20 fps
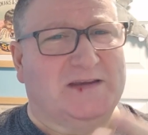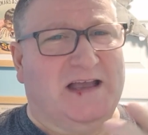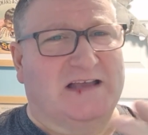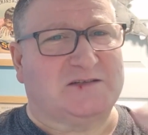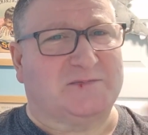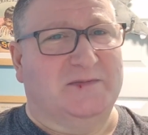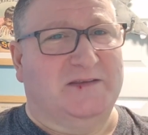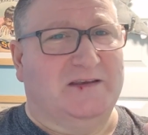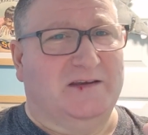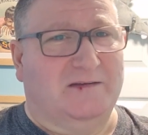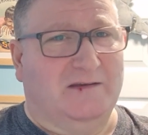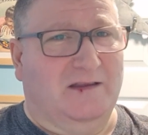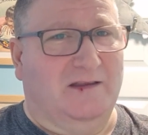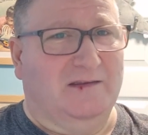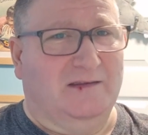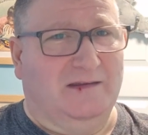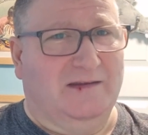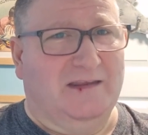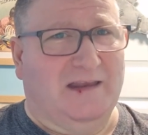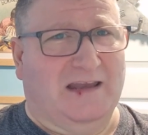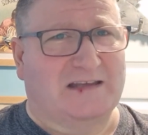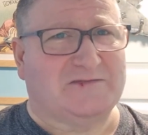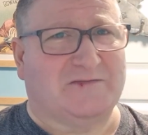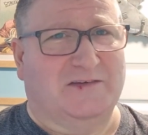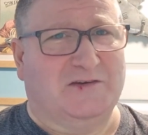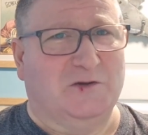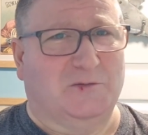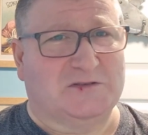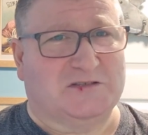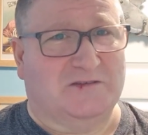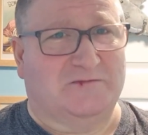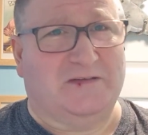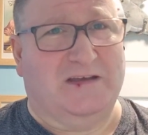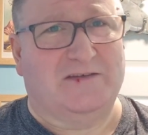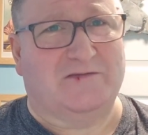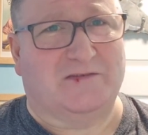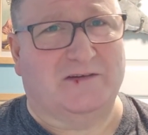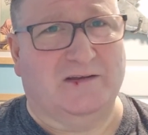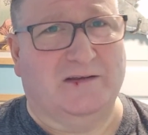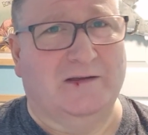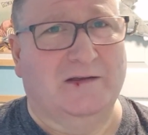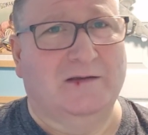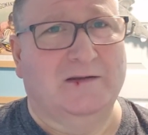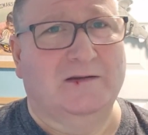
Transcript: asked me in the last video what's your favourite,